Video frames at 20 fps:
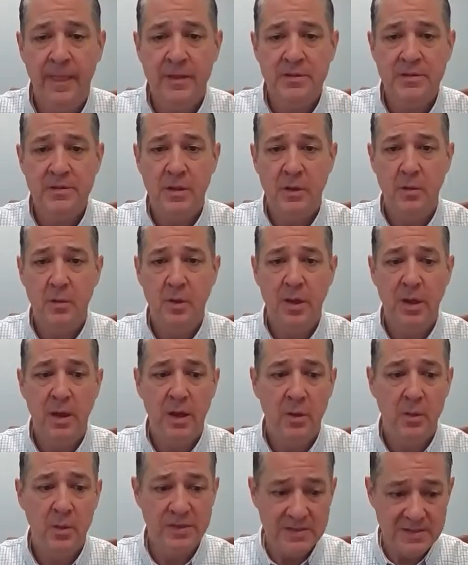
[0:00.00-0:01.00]
So
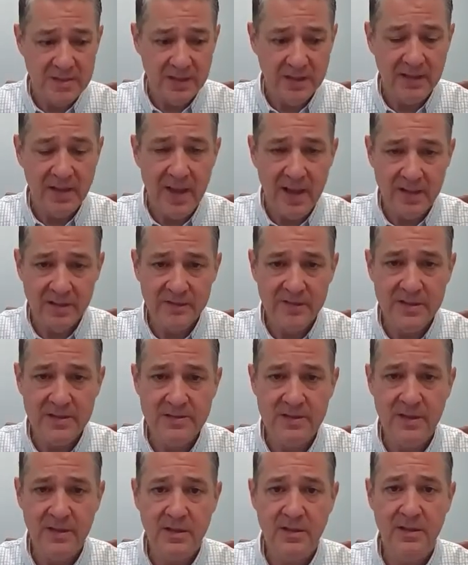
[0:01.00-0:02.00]
uh, we see a lot of
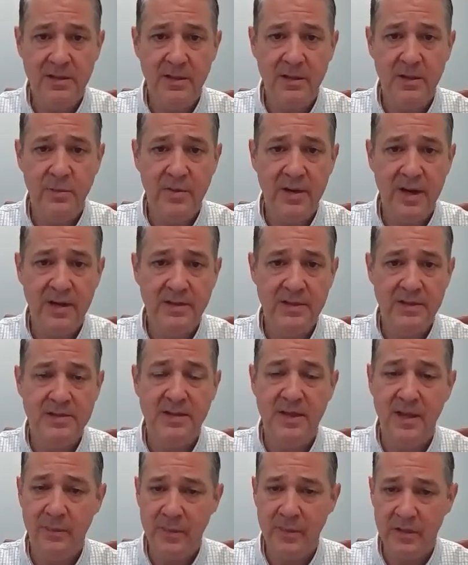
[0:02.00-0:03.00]
this in clinical practice,
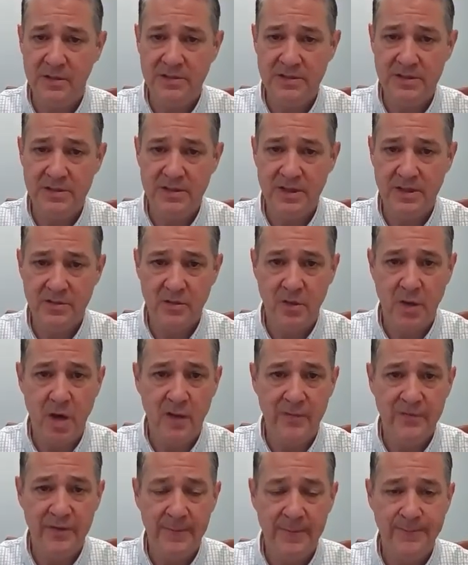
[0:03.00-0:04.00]
again, because these things are
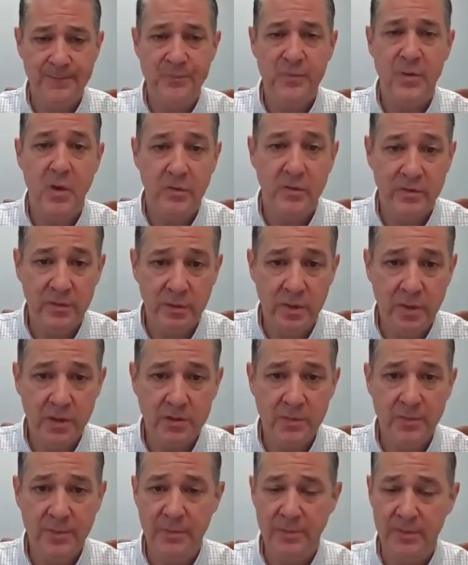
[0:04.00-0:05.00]
often
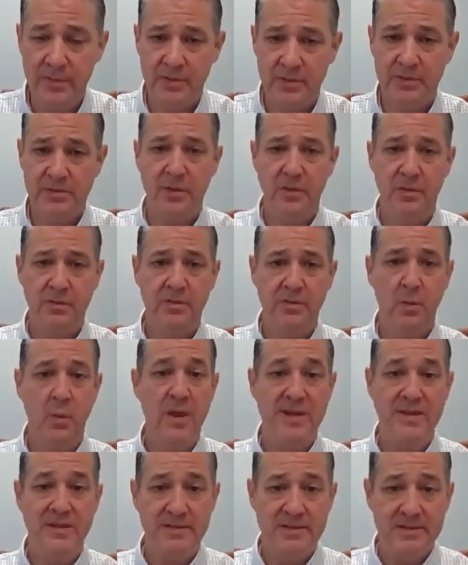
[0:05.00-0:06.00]
overlooked. People are told to
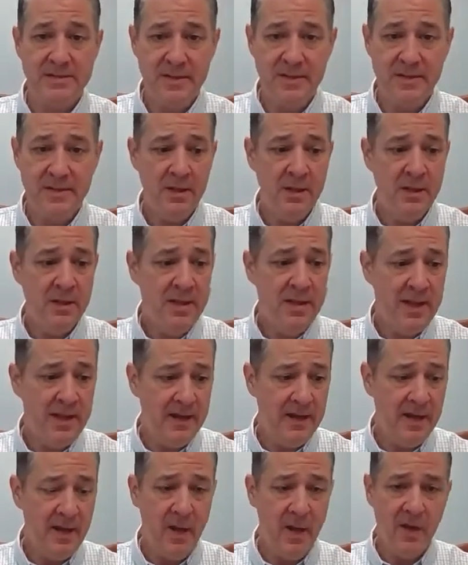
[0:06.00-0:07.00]
wait and see,
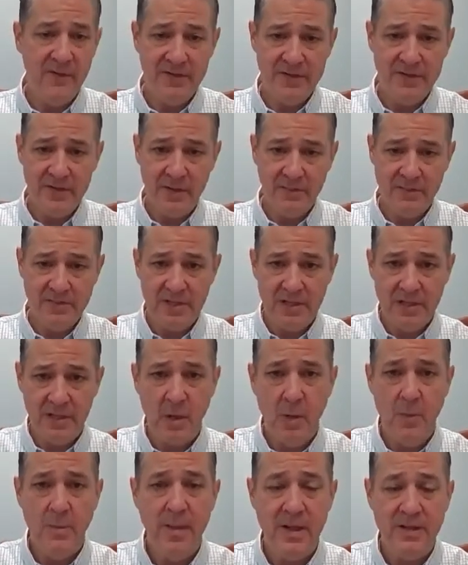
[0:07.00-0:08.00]
and uh, oftentimes they can
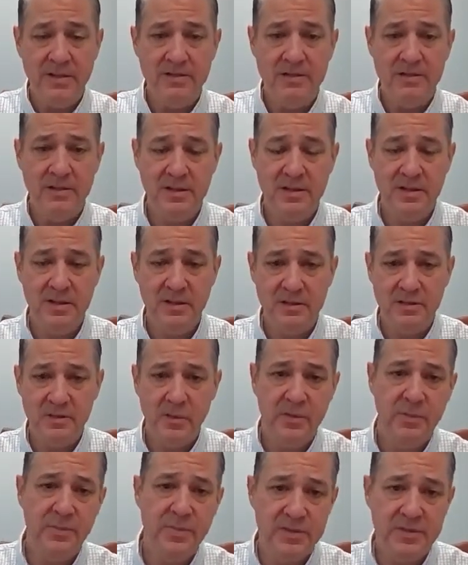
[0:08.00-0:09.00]
go months and years
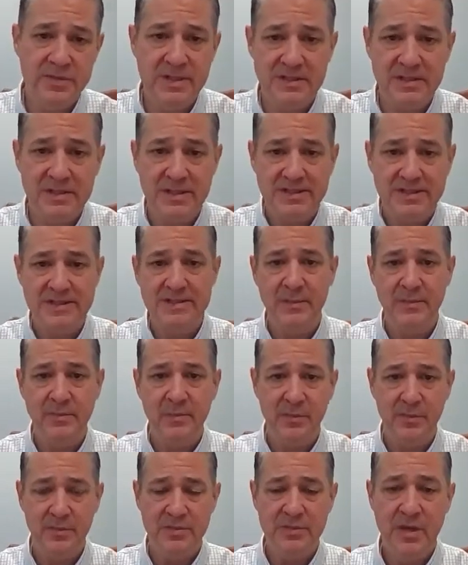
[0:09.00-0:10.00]
with persistent
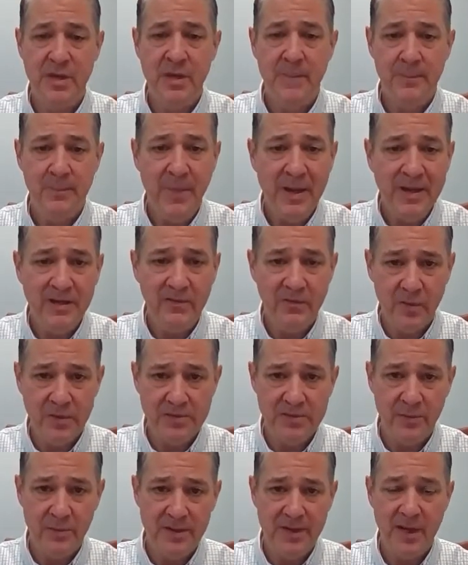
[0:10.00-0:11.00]
symptoms, many of
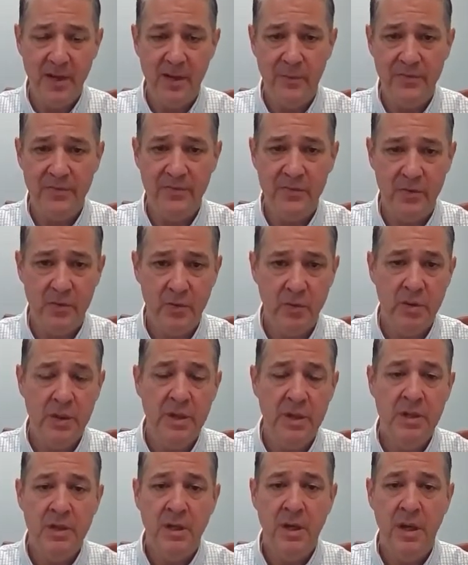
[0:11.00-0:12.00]
which can be helped through
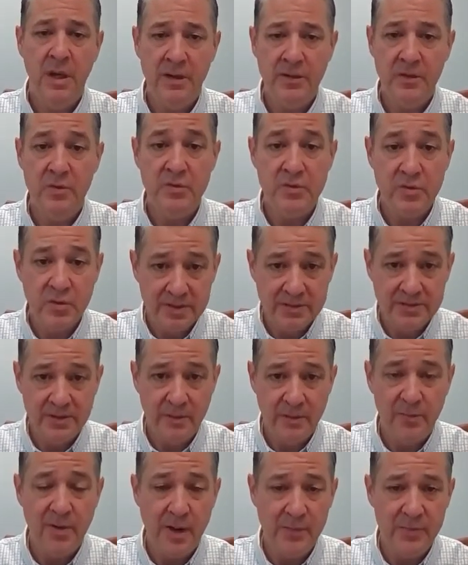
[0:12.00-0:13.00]
uh,
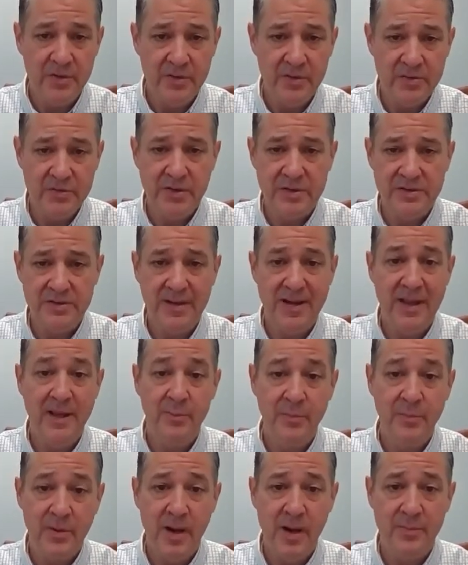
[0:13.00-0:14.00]
nutrition, proper nutrition,
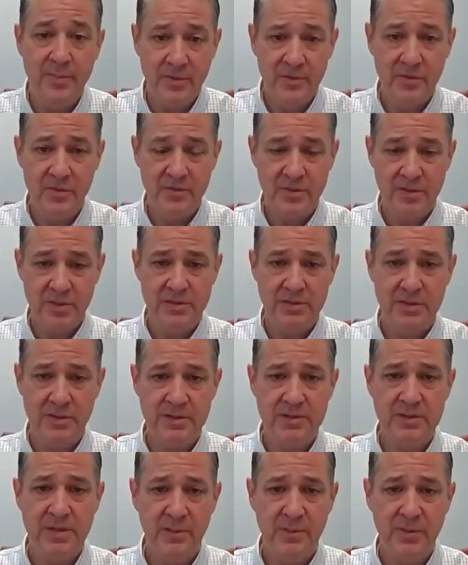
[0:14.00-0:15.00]
and proper nutritional
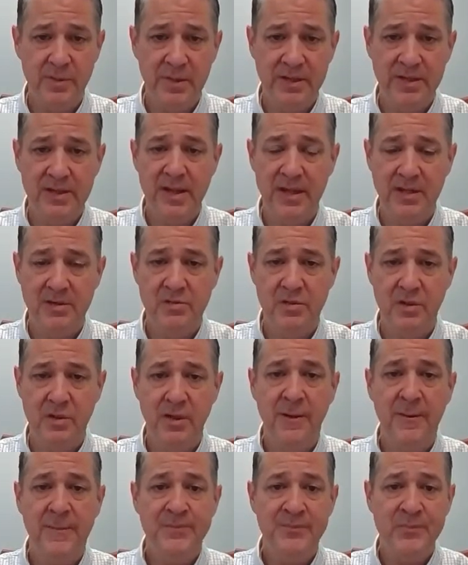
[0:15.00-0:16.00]
supplementation.
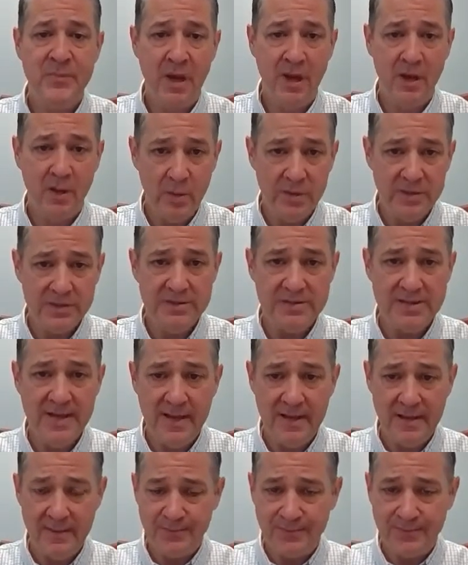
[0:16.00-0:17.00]
Now, I will
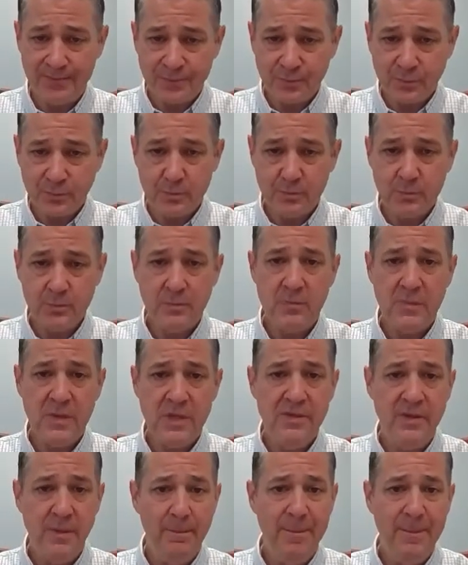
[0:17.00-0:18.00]
say,
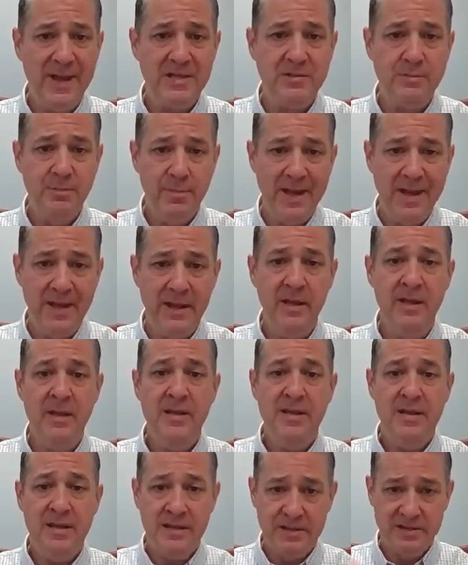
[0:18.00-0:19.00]
the best bet
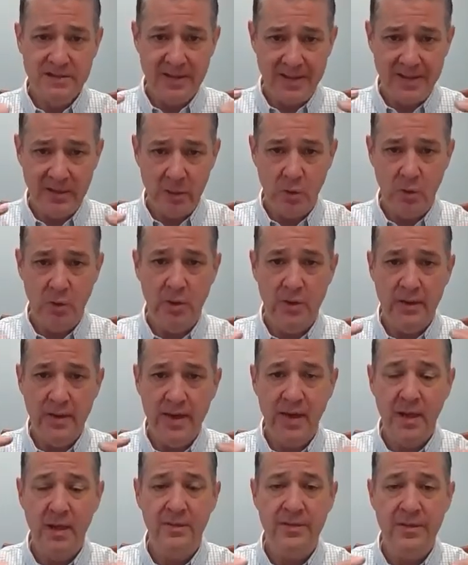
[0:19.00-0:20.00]
is a good,
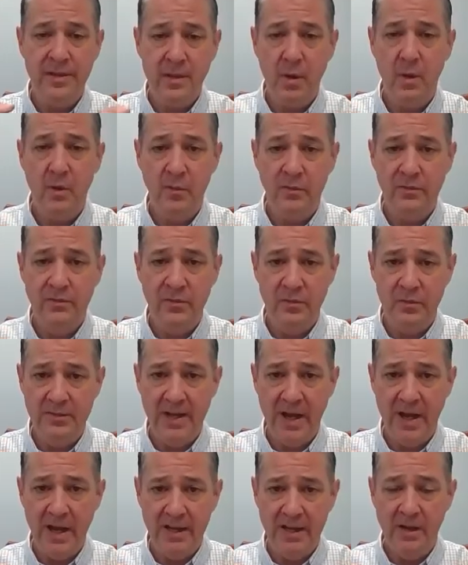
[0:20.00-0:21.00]
healthy, whole food
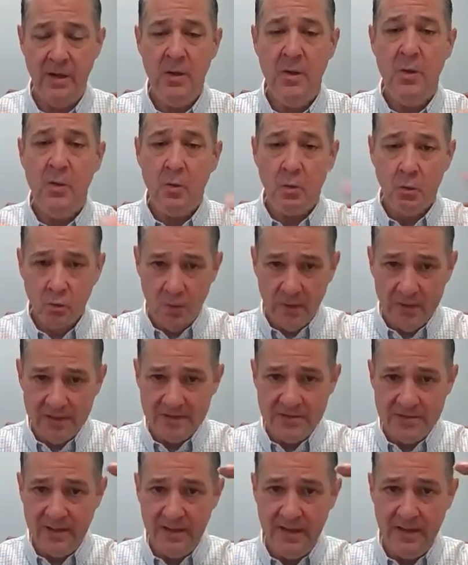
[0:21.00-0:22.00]
diet,
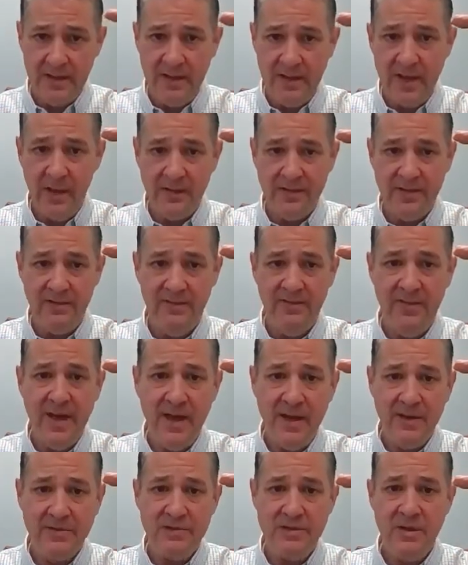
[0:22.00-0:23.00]
rich in healthy
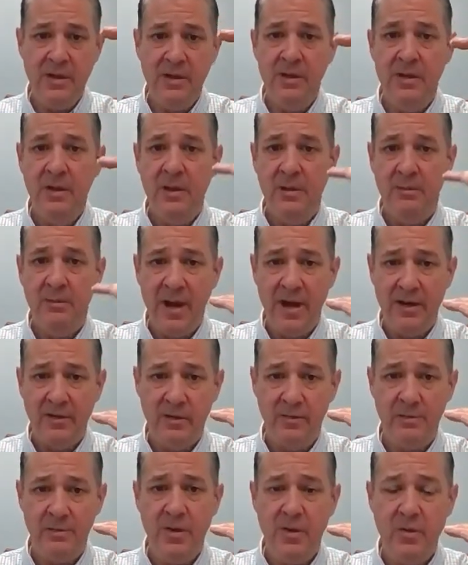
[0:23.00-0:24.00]
fats,
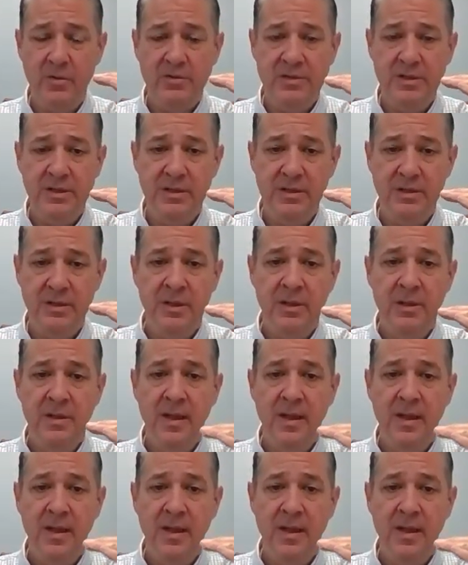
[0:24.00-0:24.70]
moderate protein,